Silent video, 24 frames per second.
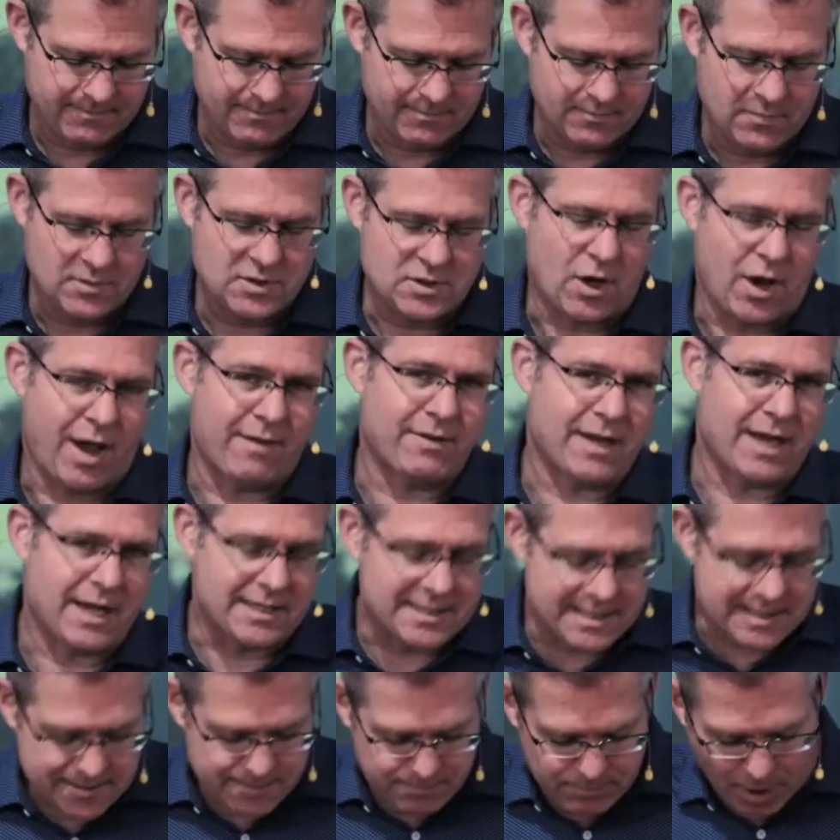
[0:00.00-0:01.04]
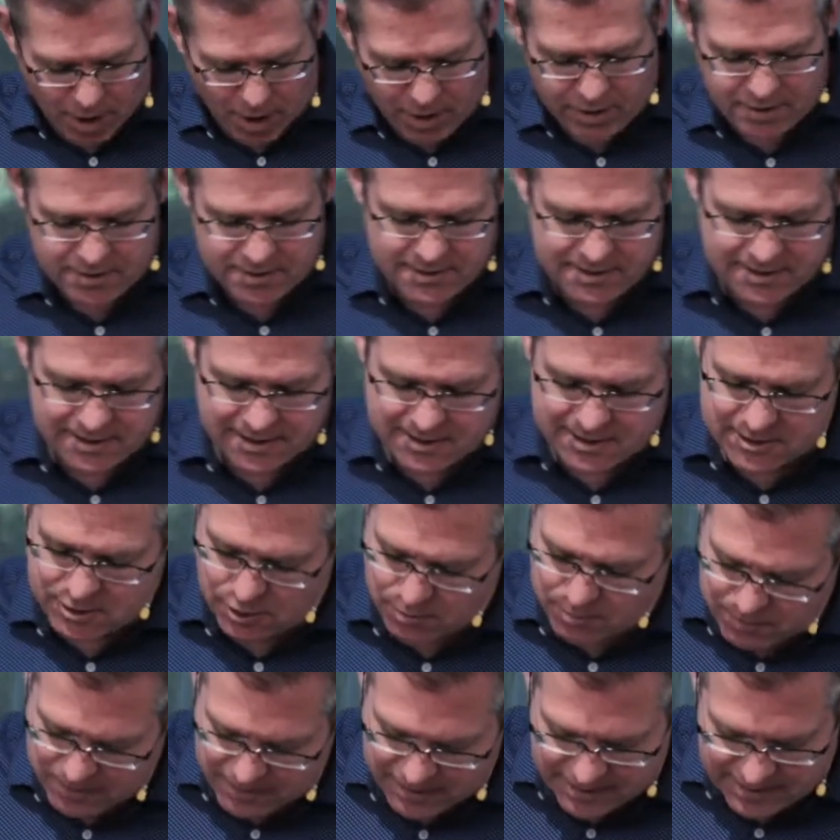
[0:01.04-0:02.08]
So having exposed the
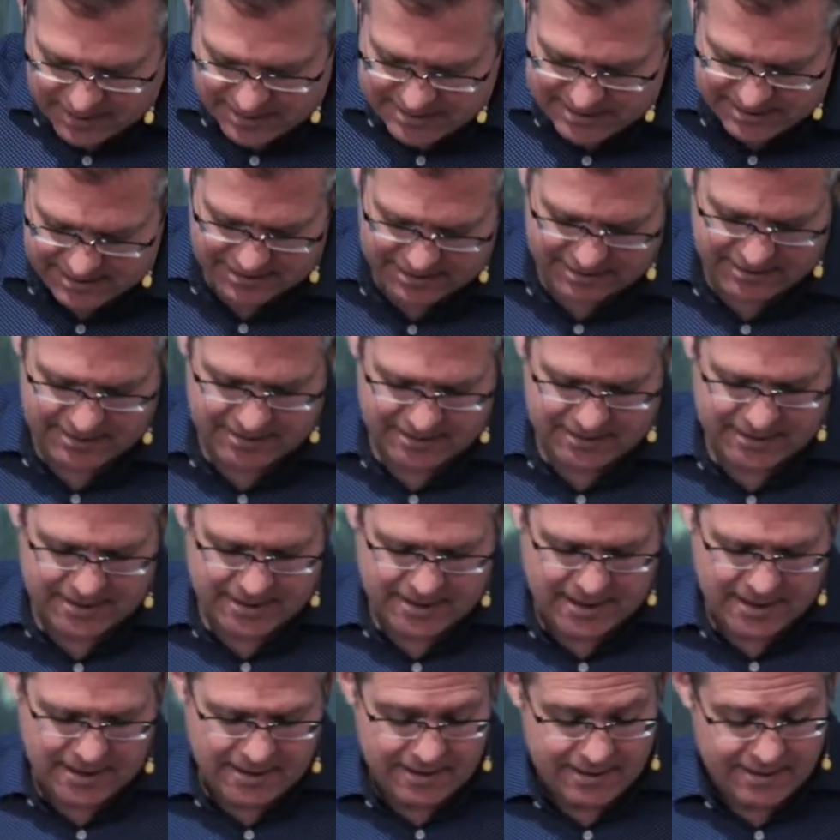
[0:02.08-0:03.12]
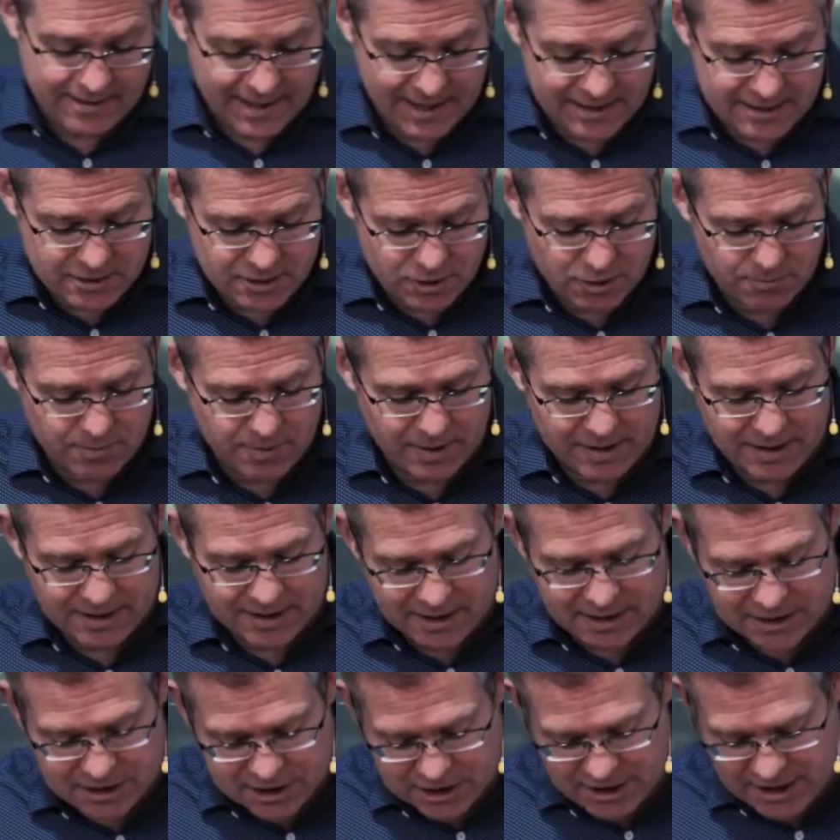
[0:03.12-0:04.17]
stupidity, their stupidity,
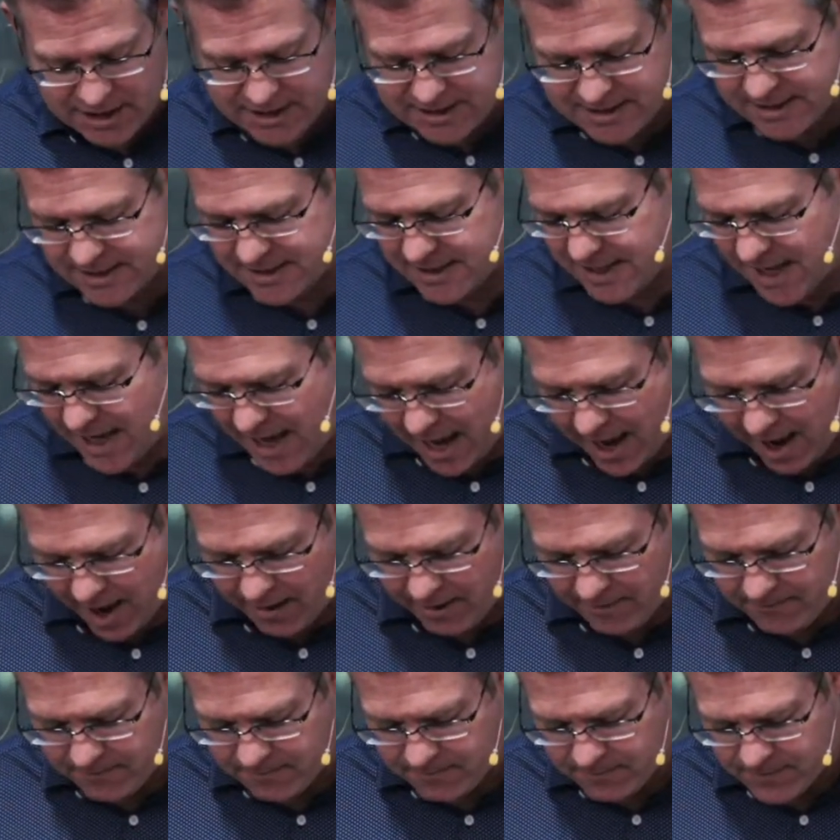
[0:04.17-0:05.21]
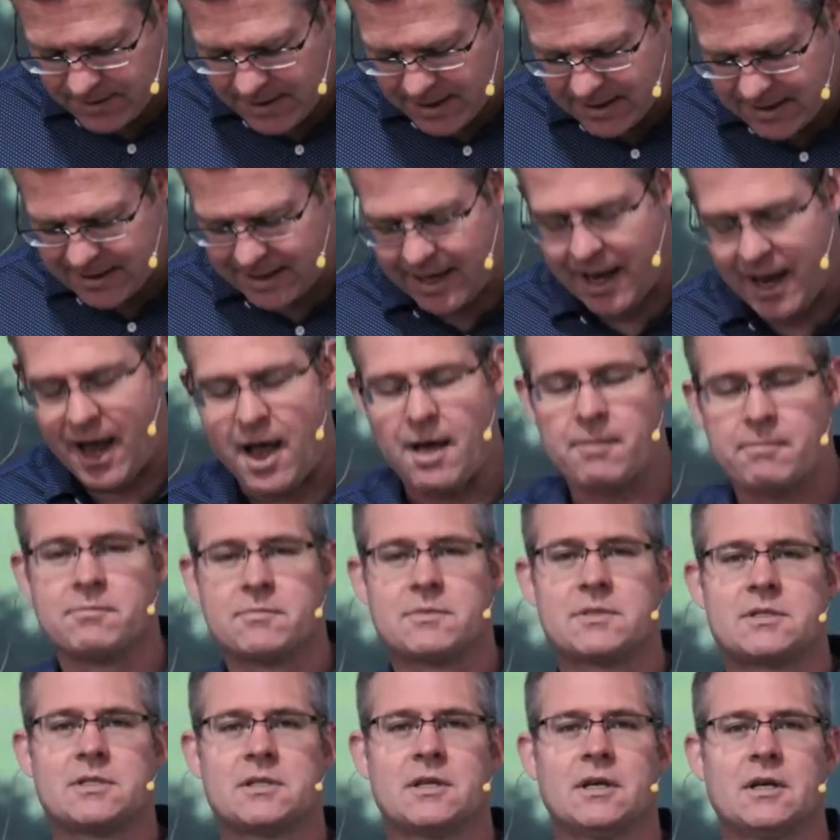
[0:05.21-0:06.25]
Jesus now
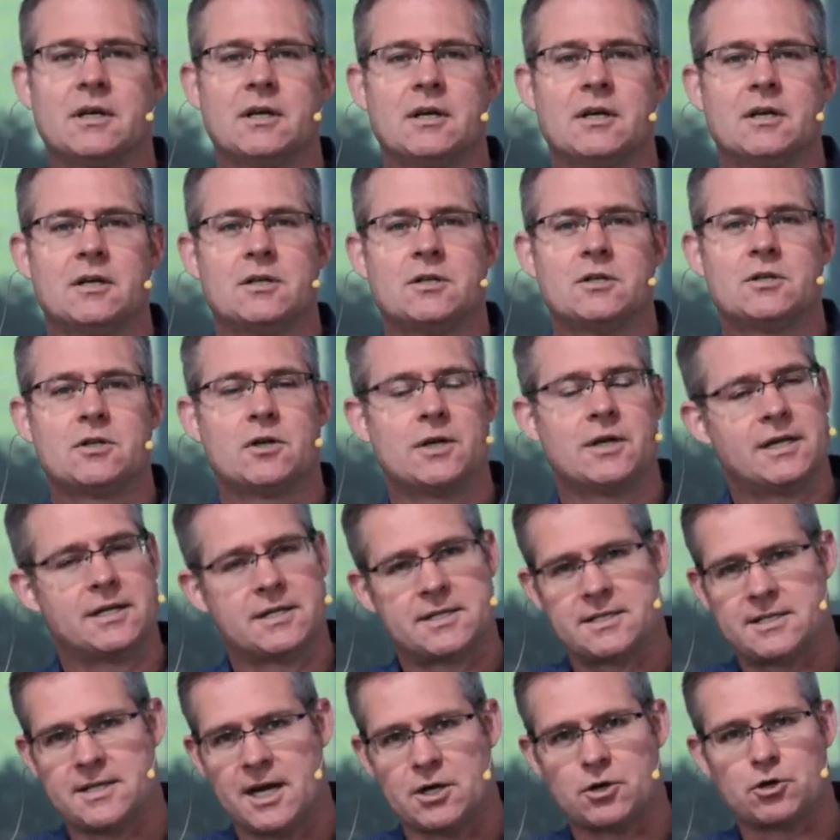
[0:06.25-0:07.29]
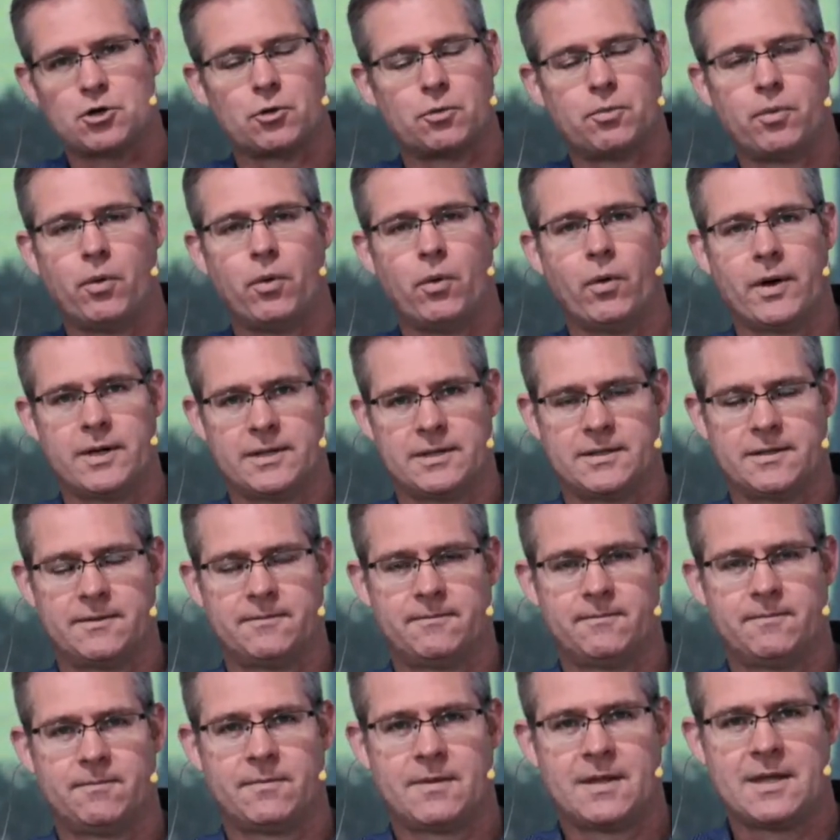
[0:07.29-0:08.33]
comes to his central point
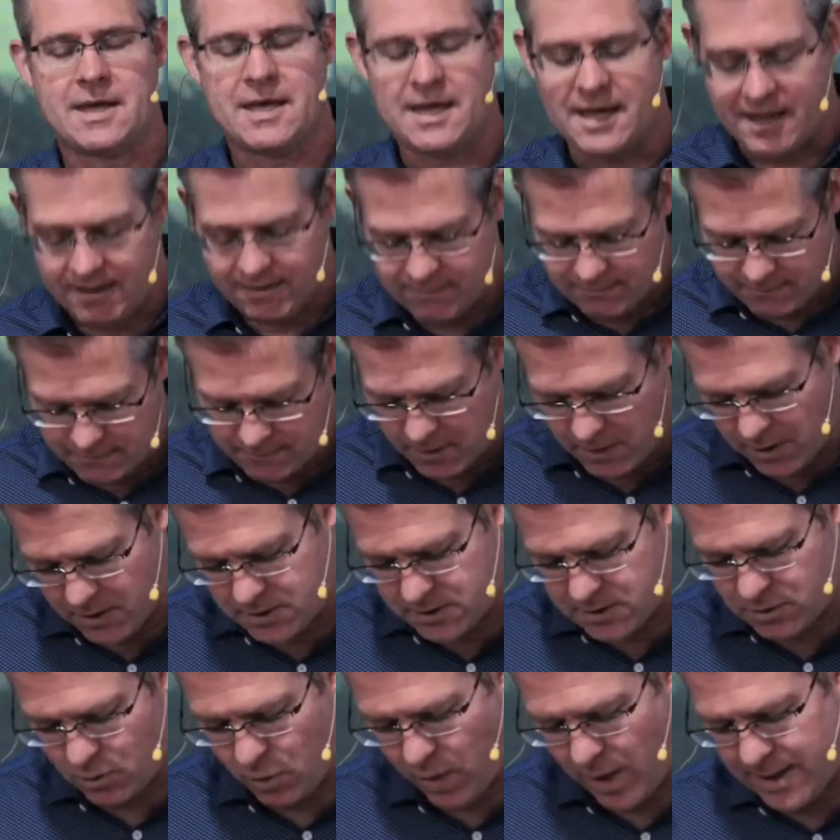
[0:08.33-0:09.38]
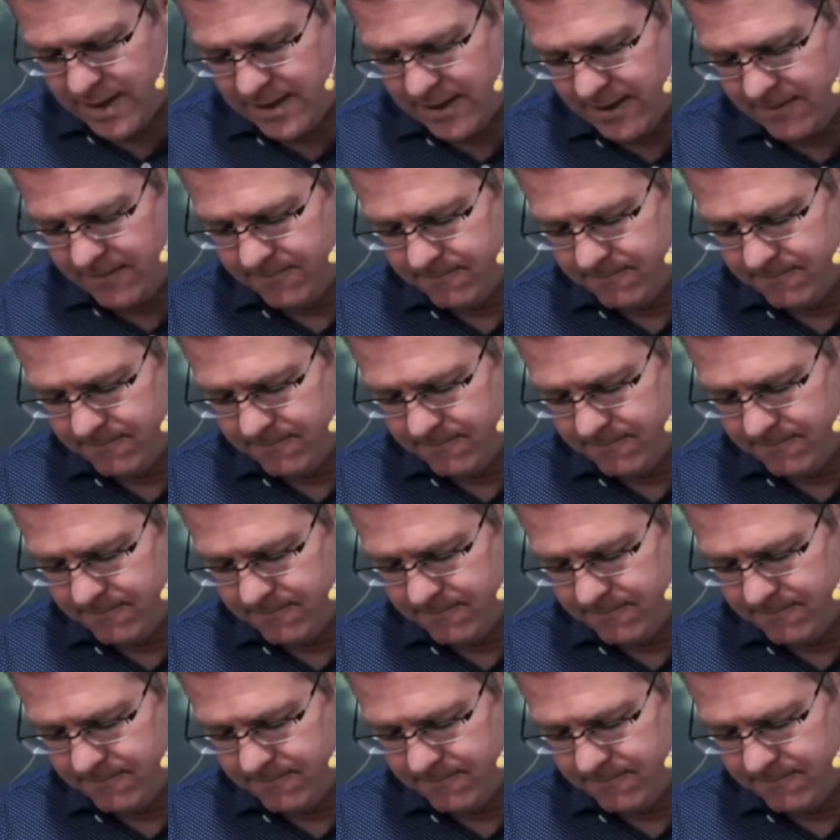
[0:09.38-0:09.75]
in verse 20.